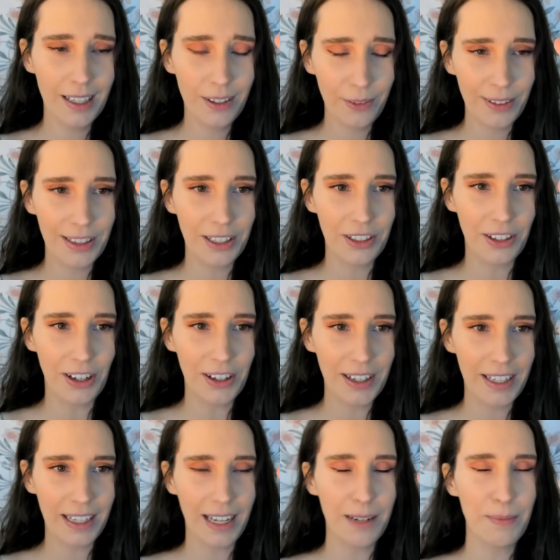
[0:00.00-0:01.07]
With the clock,
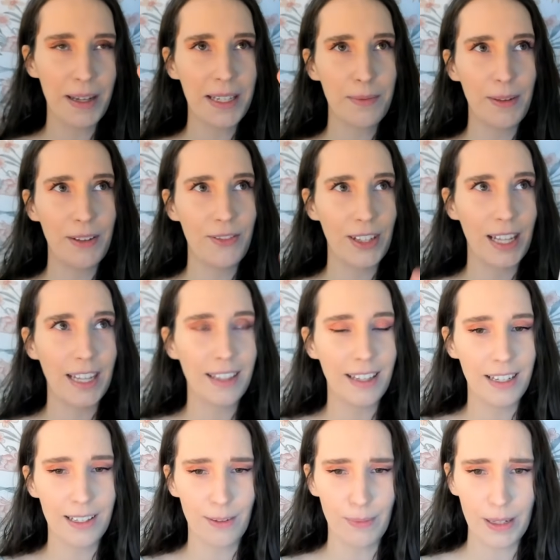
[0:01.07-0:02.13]
it kind of makes me feel like
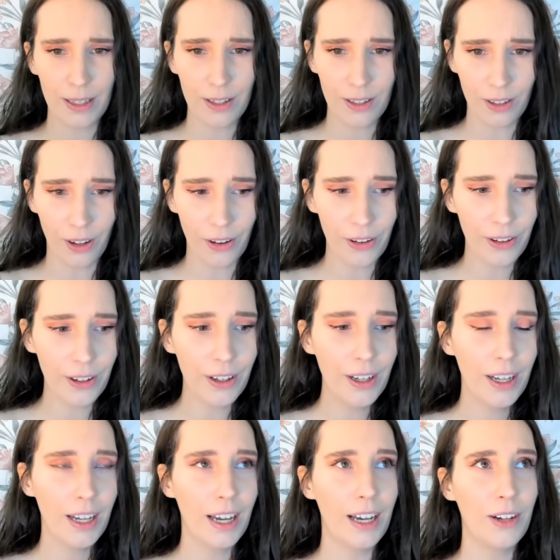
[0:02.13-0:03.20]
things have been slow
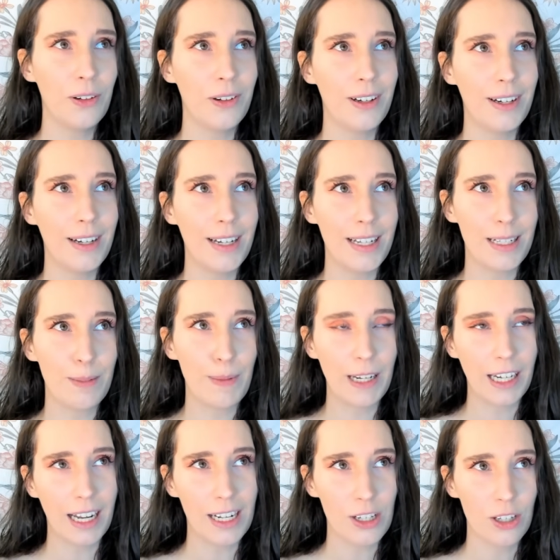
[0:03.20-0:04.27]
or it's
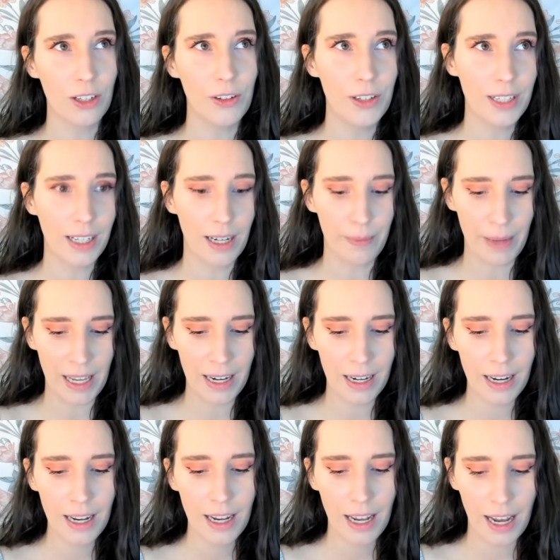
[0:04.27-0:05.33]
been kind of slow to come
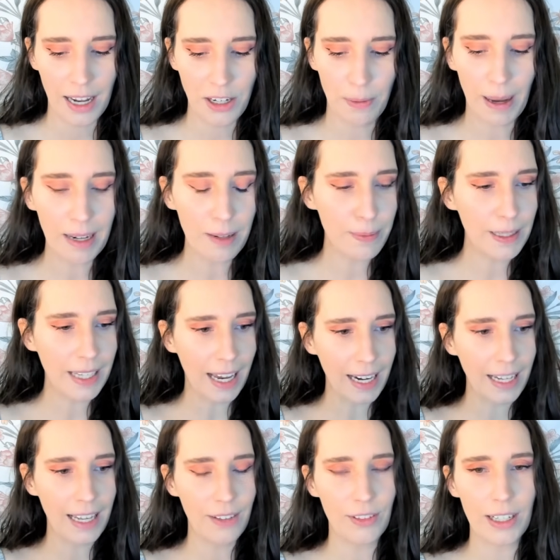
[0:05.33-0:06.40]
in. And you might have been
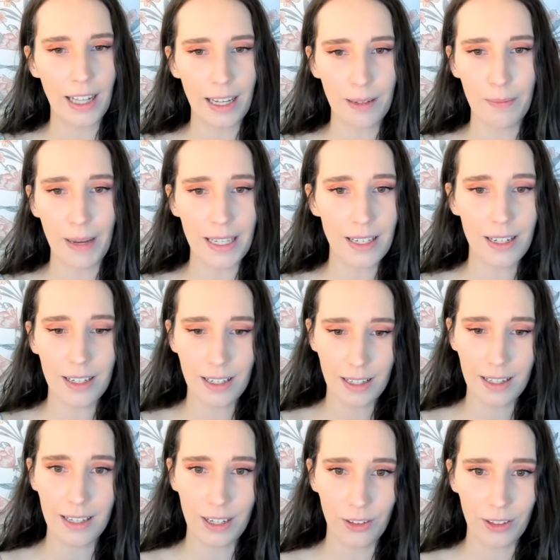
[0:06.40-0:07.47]
getting even like messages
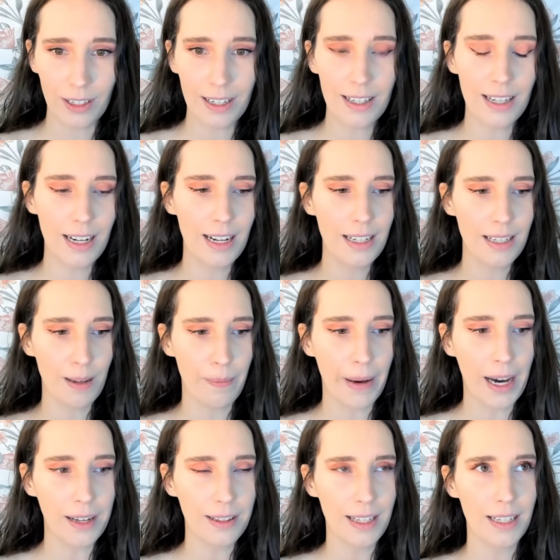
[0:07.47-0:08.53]
and synchronicities
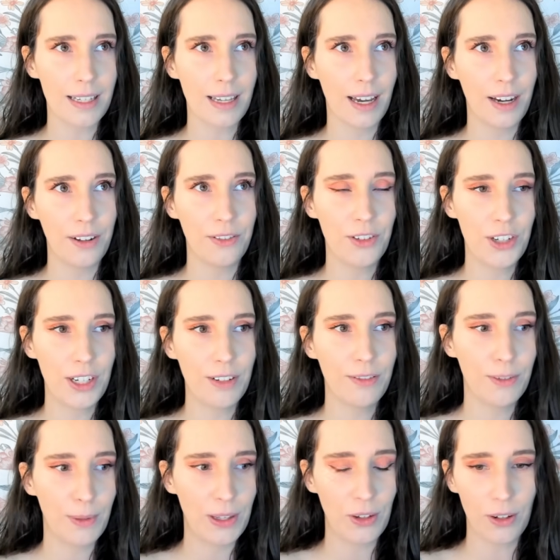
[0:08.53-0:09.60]
about this kind of
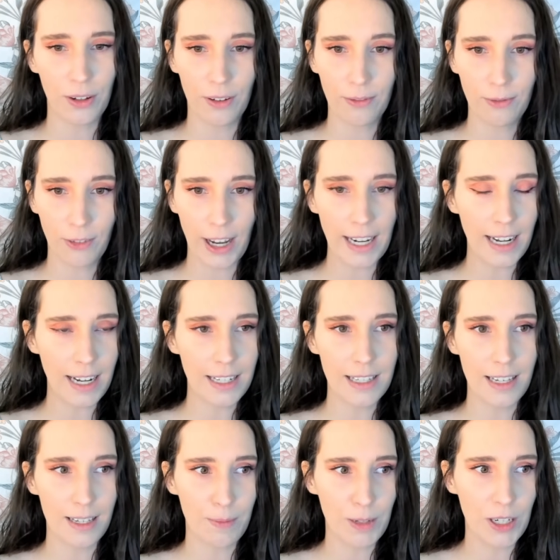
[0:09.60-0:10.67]
shift with your
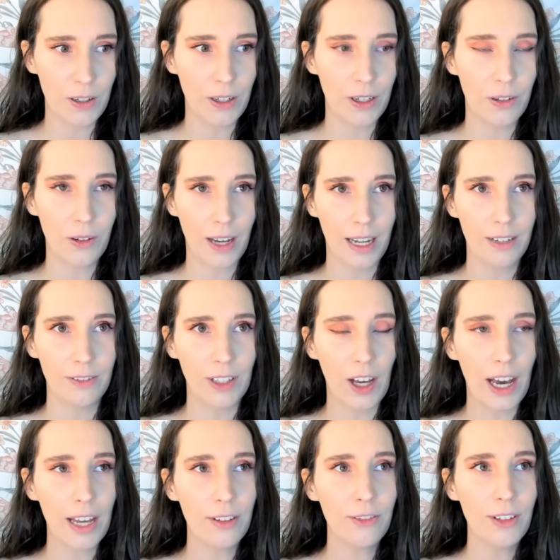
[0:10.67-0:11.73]
finances, material kind of
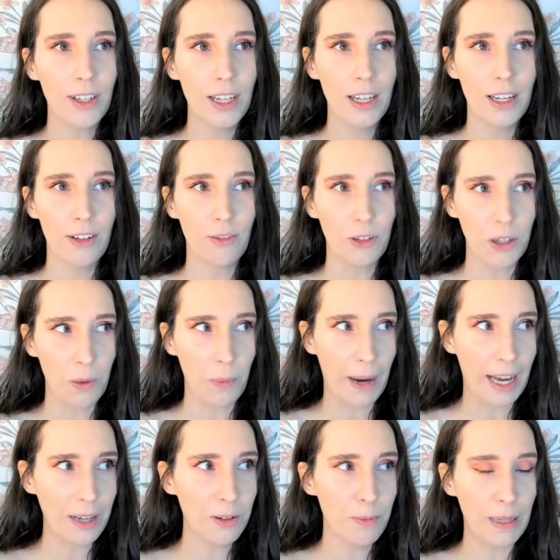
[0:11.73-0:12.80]
life for a
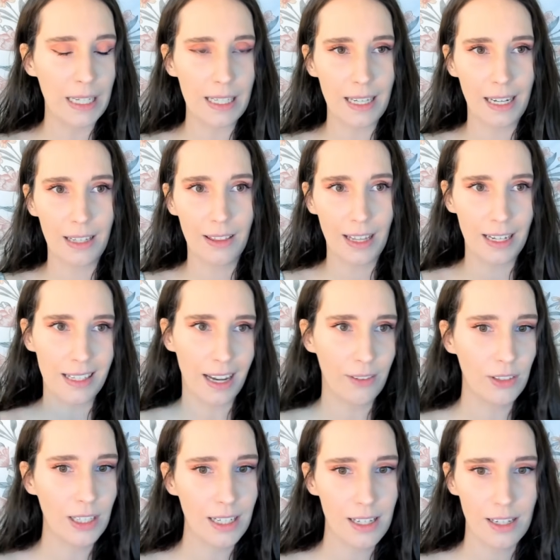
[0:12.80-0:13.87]
while, but it's like things
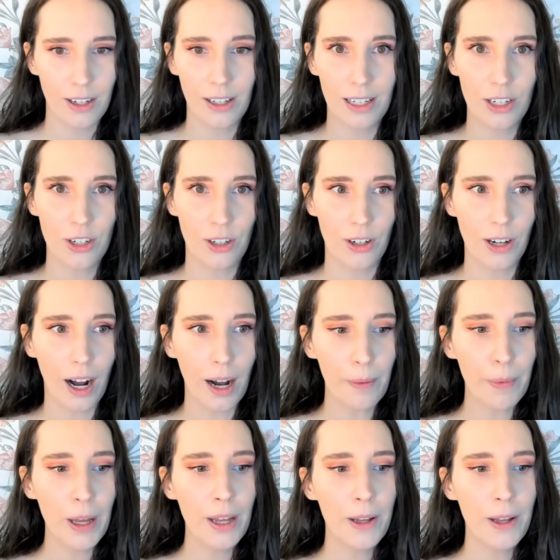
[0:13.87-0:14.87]
haven't necessarily showed up.